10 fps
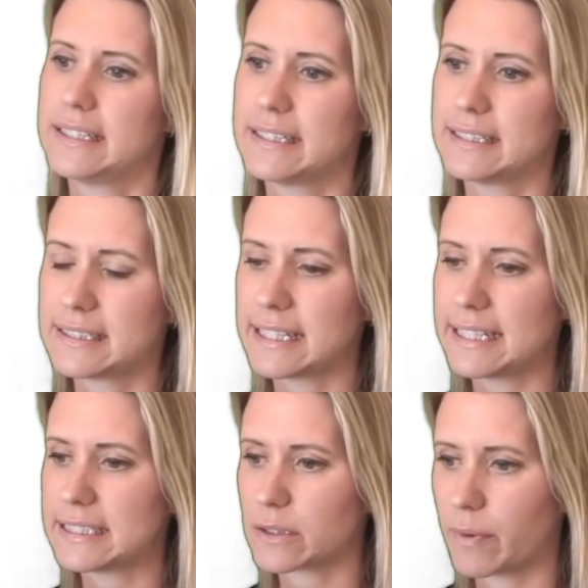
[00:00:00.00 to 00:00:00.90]

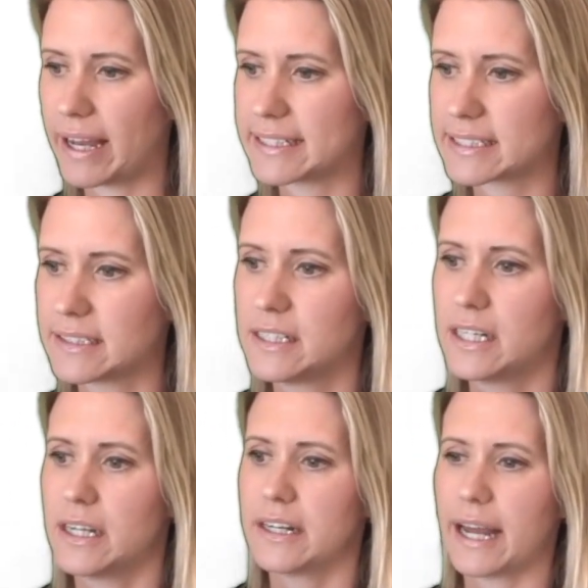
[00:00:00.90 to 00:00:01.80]
c squared.
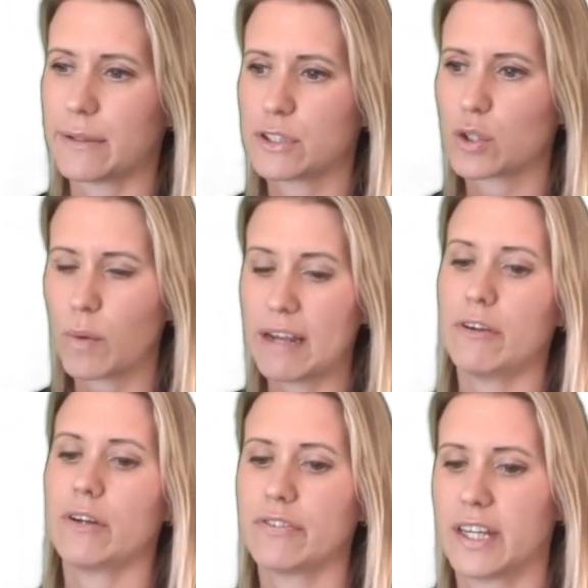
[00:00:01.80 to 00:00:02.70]
Now, square
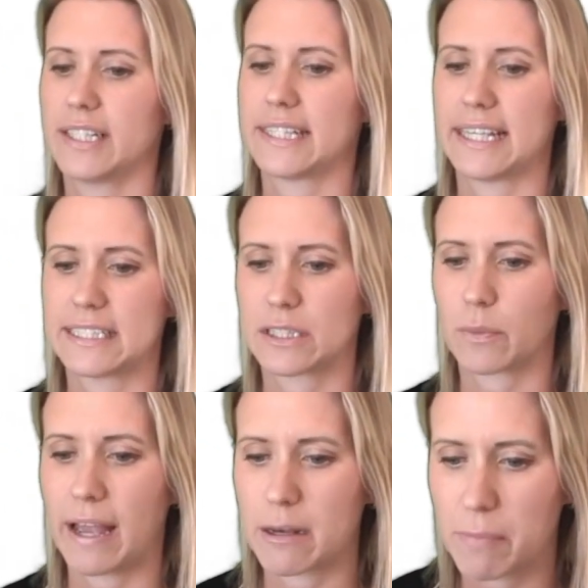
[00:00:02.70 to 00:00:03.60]
root of 13
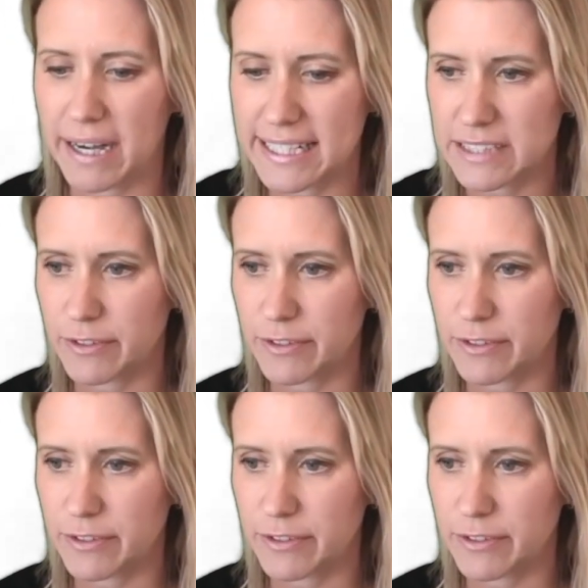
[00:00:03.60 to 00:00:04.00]
squared, please feel